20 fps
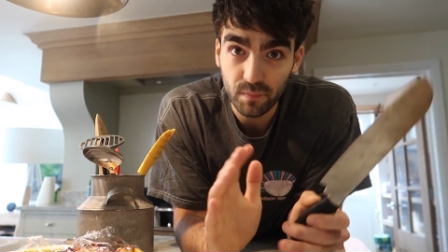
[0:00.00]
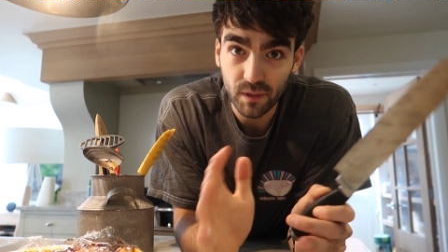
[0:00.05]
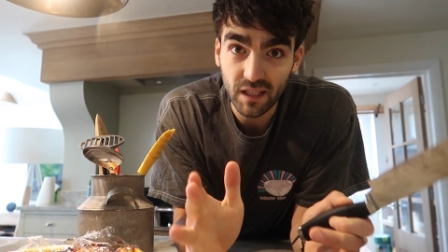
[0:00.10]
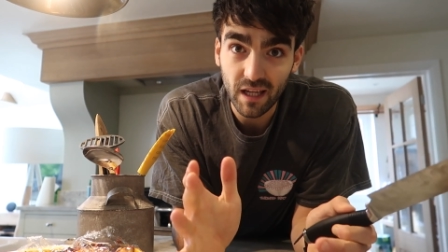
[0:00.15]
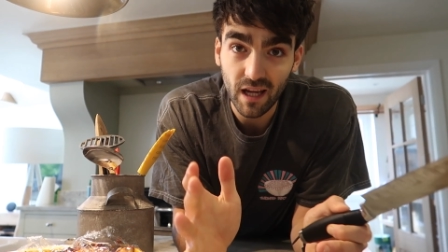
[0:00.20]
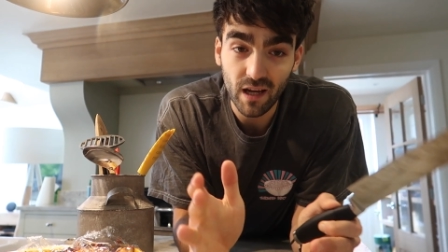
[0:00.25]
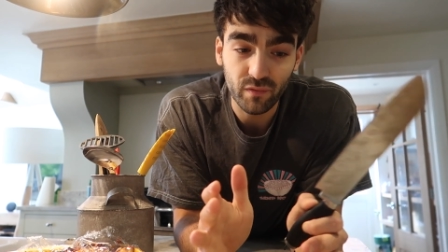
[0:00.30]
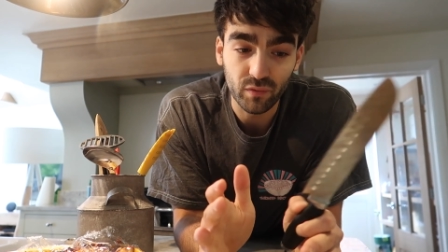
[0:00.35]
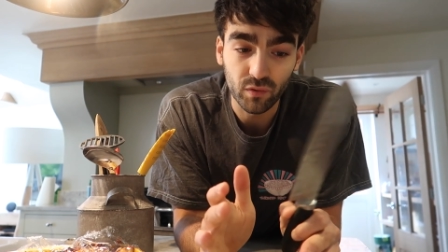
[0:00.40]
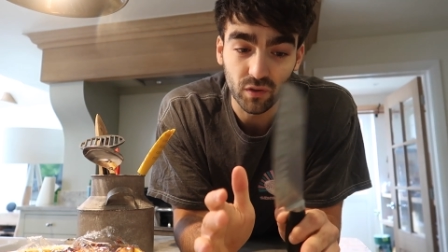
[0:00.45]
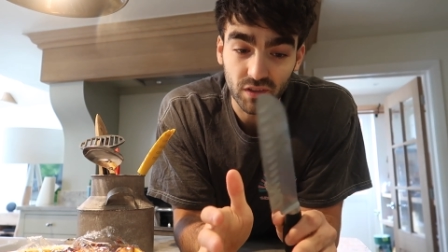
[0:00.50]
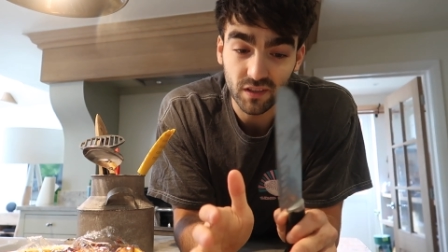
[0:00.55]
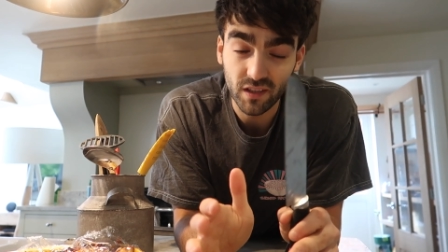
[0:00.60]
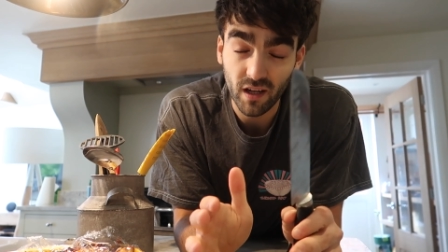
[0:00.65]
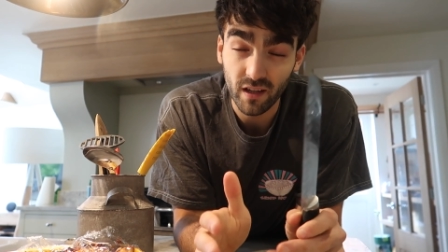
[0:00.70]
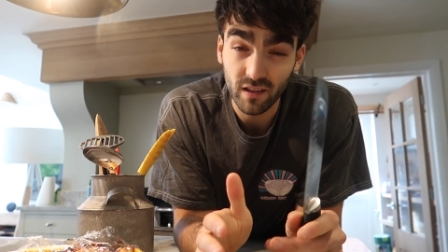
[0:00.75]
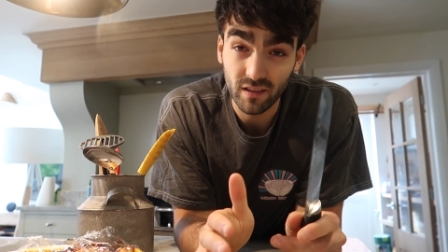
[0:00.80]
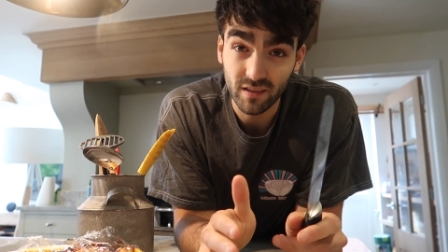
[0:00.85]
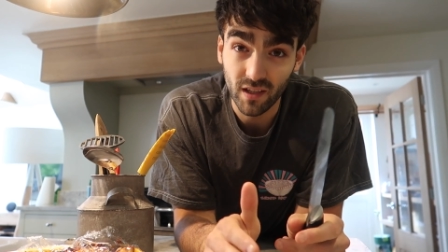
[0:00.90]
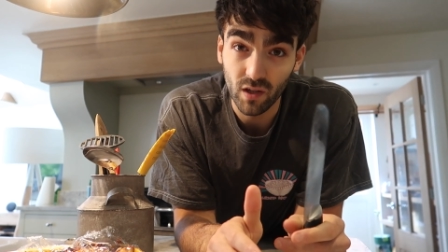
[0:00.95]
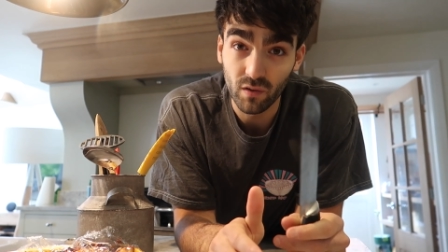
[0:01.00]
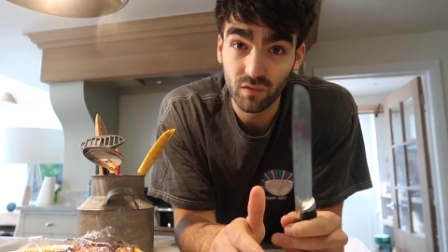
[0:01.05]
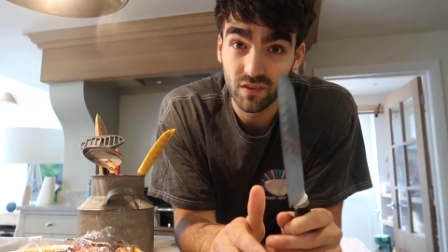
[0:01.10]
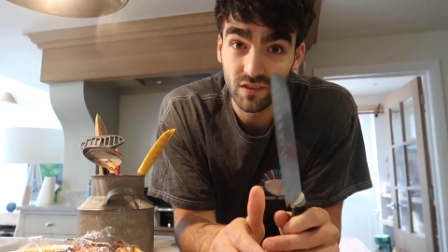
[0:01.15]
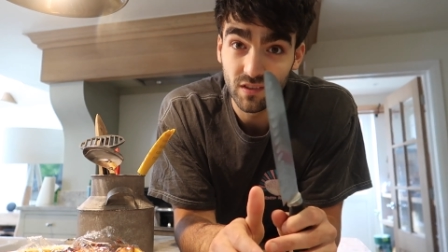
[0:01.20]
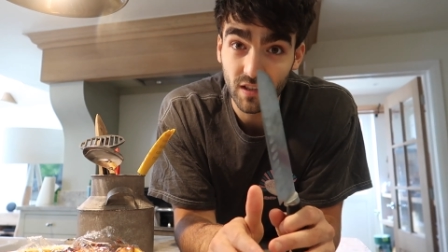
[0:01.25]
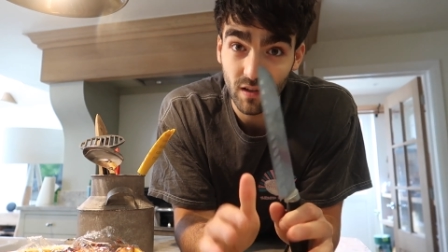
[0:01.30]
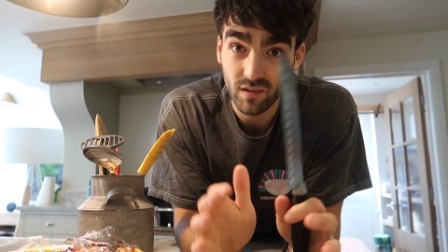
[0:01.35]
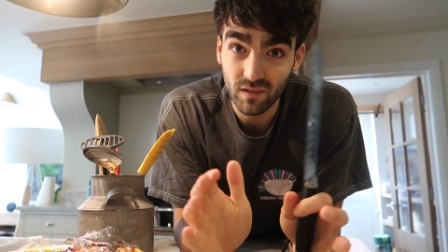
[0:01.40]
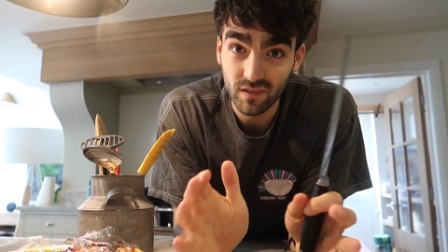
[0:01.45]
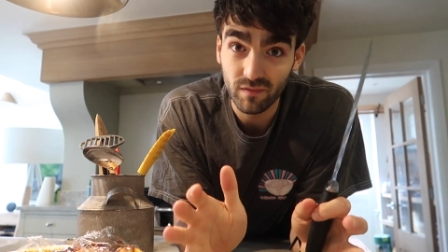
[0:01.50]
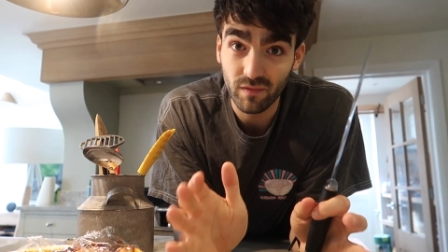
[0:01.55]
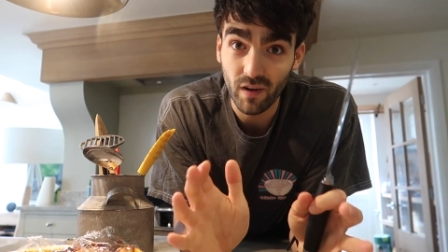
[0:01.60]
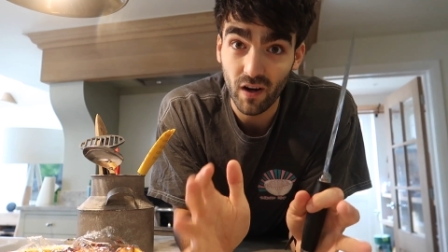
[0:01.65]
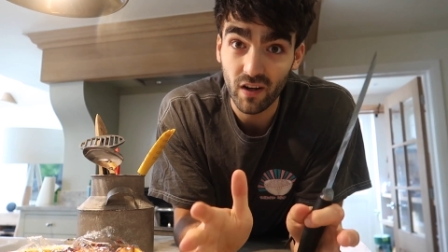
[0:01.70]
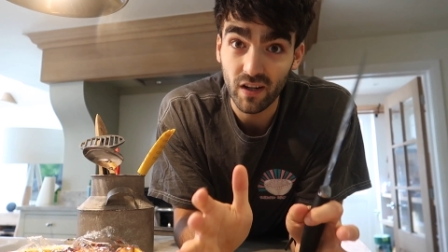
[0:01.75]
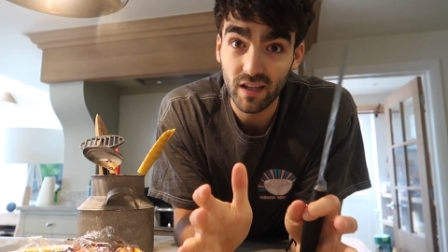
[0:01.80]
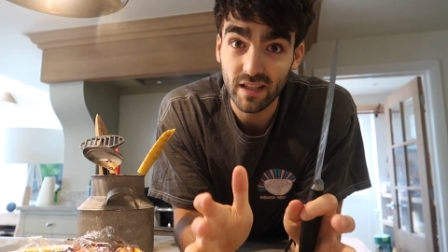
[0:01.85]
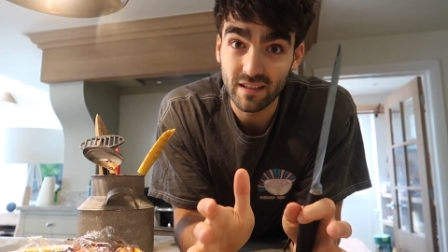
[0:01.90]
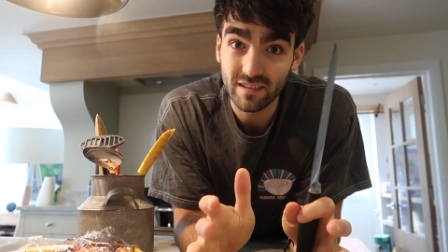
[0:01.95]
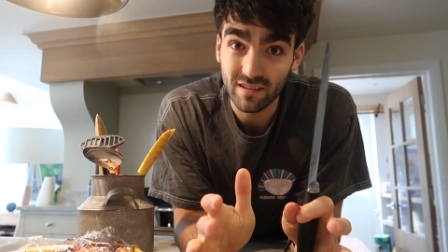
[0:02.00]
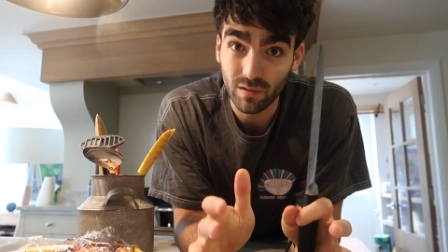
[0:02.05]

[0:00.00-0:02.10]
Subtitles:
Be careful not to cut yourself, because it is very